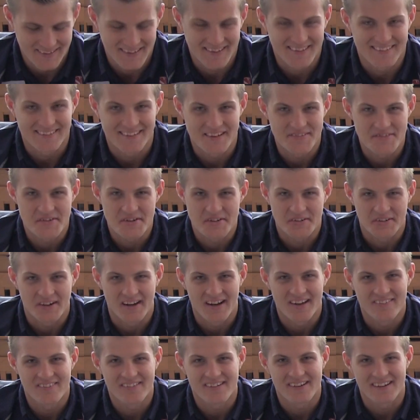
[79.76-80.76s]
as every
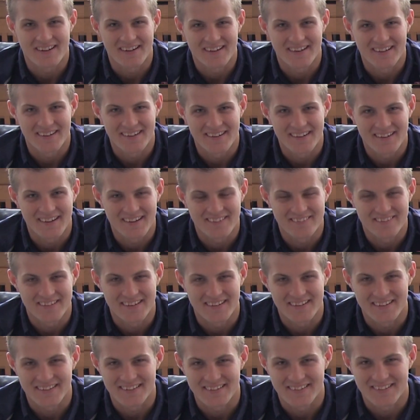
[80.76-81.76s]
driver, I, I
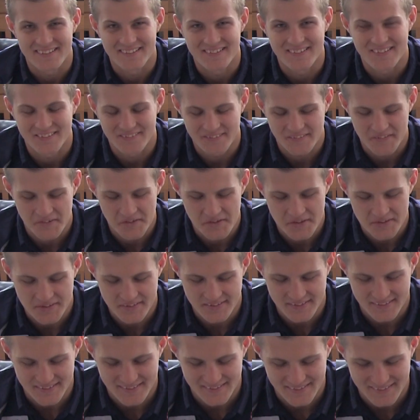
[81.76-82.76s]
think, uh, of
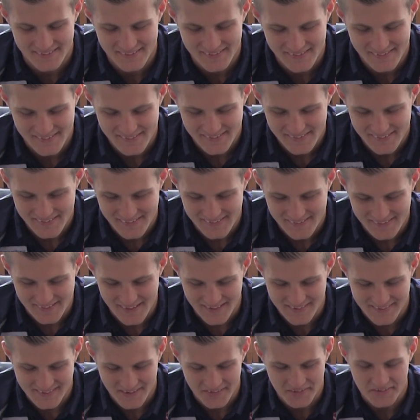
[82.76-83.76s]
course, uh,
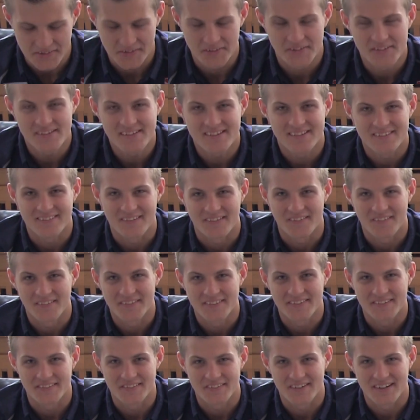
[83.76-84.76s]
that sounds good. We
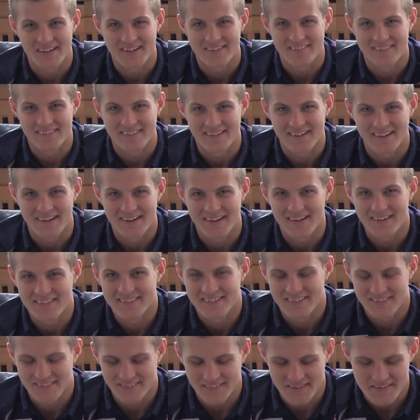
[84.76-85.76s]
want to drive the
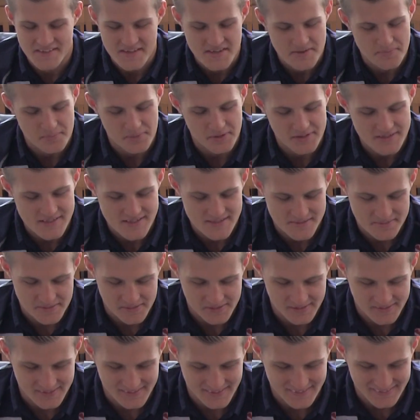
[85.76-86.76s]
cars as fast as
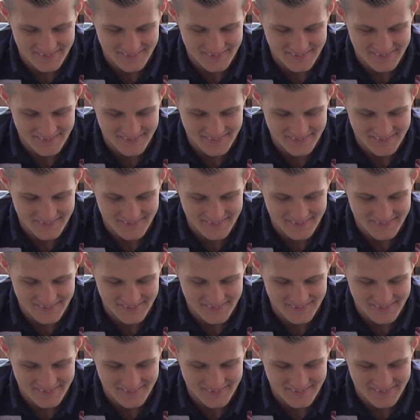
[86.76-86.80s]
possible,